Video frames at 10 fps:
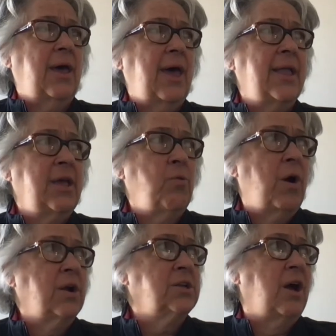and he
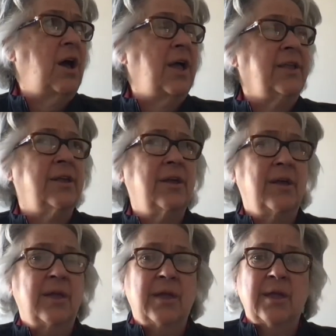walked on
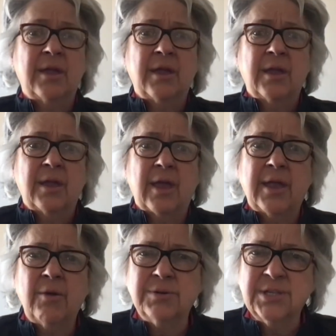and
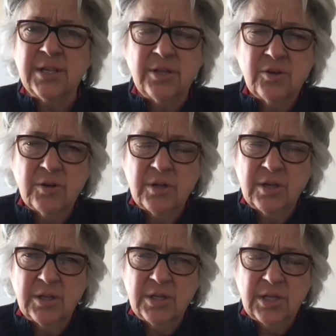he was in
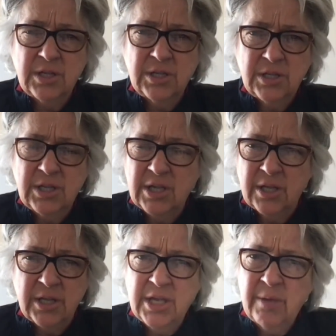
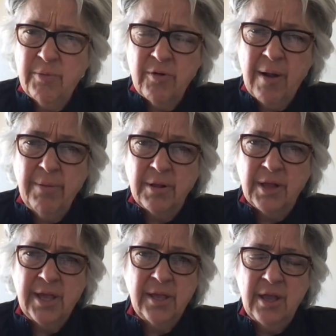in deep trouble.
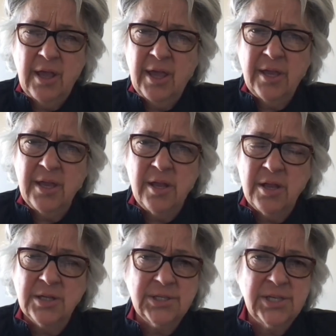He, he didn't
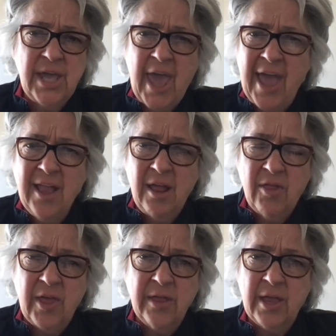see
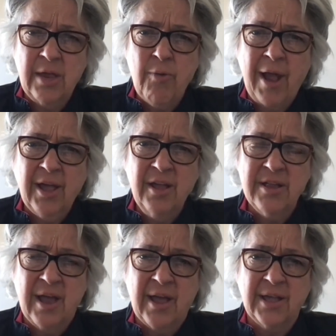anything that he
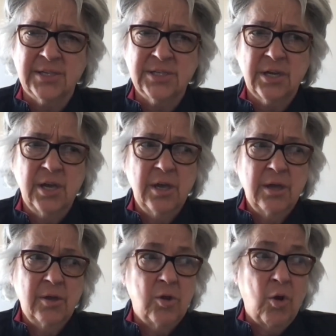recognized
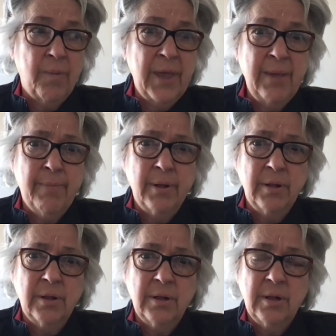no people,
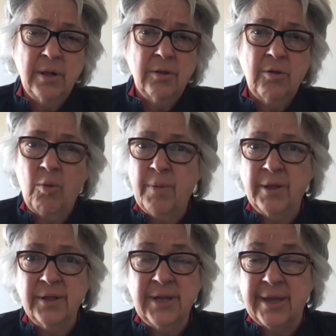no
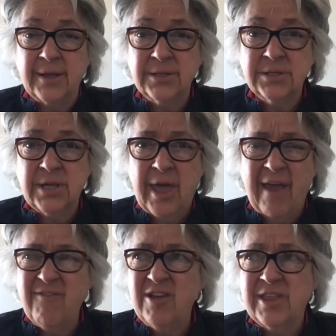buildings.
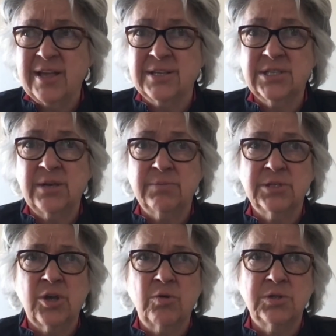Everything seemed
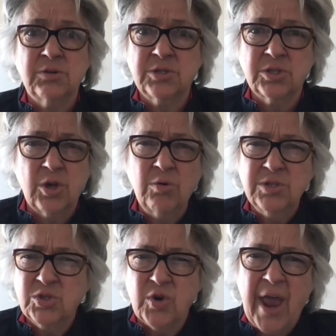so, so
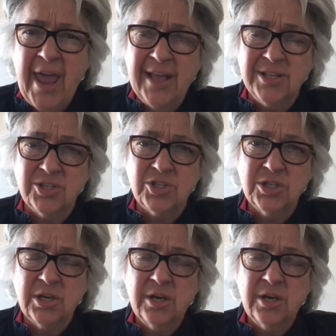strange.